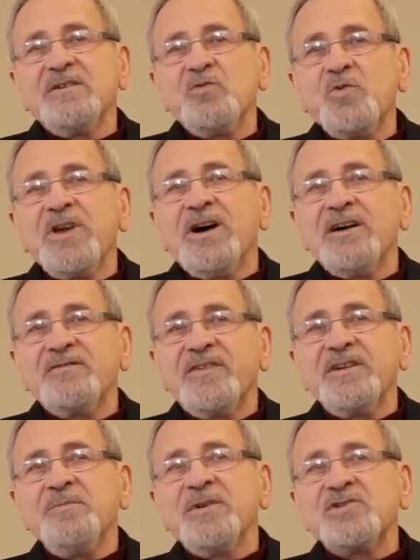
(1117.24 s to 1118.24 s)
we are
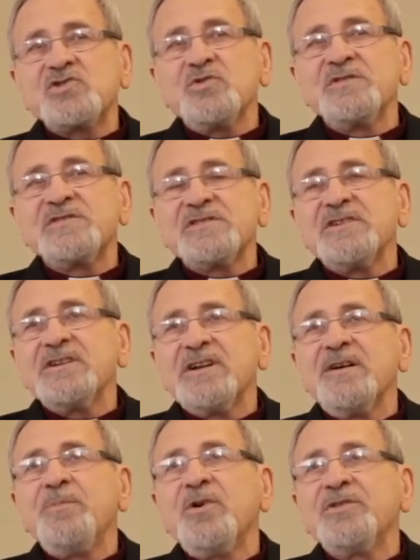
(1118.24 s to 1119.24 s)
very much
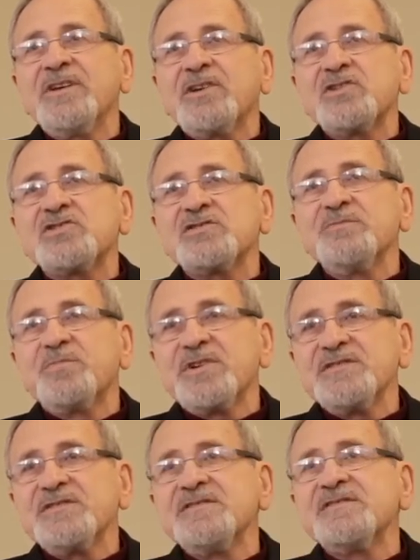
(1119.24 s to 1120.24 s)
concerned about the Christian
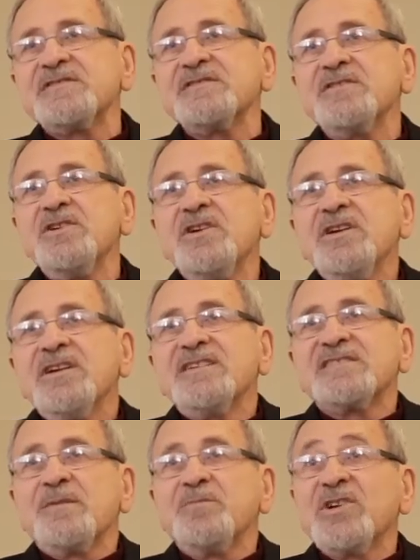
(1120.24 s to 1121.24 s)
presence.
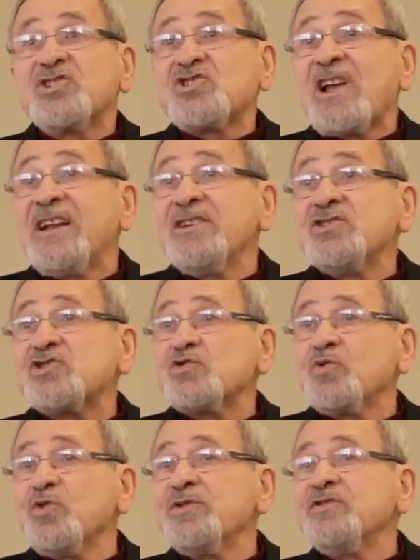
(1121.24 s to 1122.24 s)
It's a big challenge
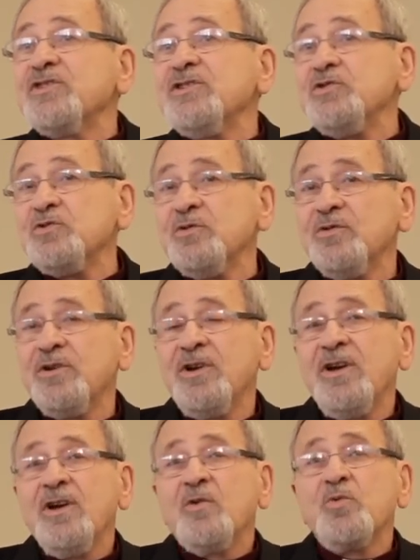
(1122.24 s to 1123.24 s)
to continue.
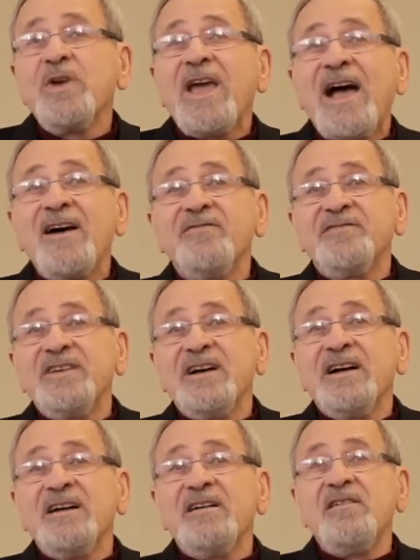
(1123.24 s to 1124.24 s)
We have
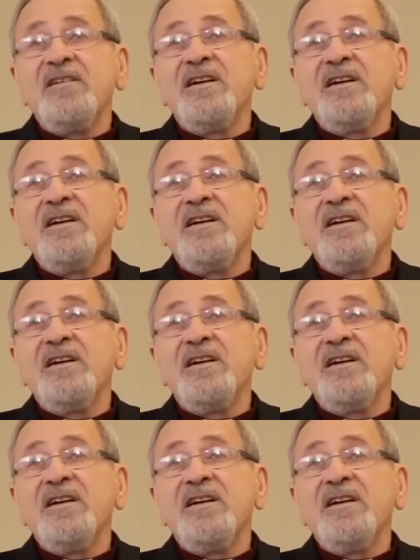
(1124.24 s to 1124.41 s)
the,